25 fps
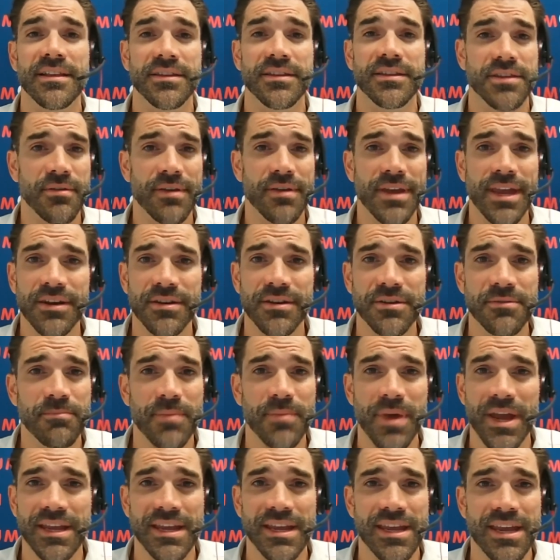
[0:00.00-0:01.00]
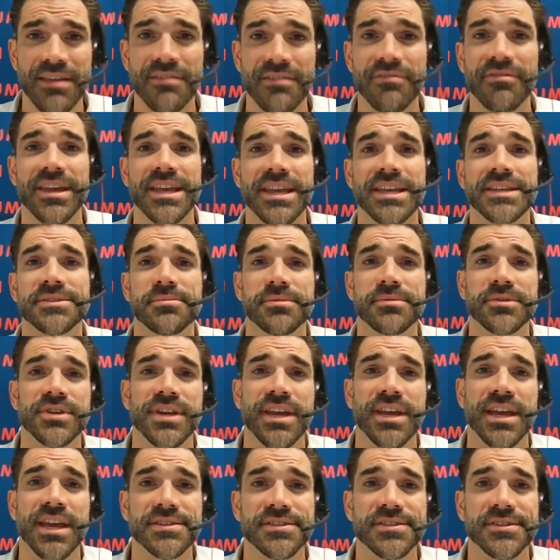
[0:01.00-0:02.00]
No hidden banking fees, which you
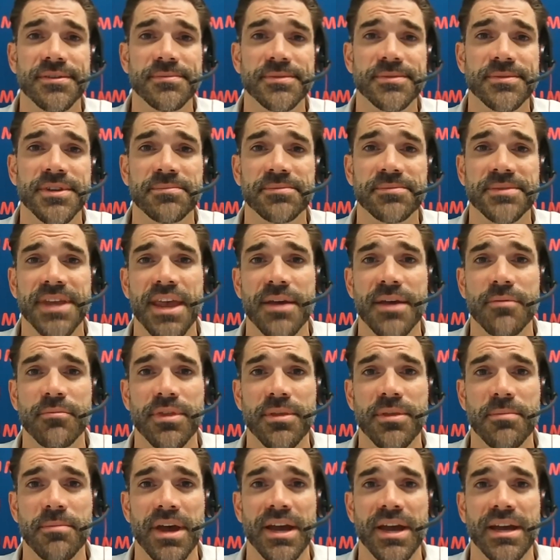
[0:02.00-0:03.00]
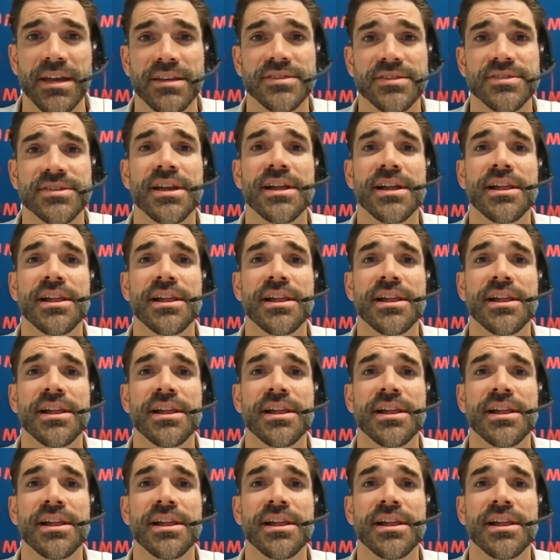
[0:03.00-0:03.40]
can sometimes get with the banks.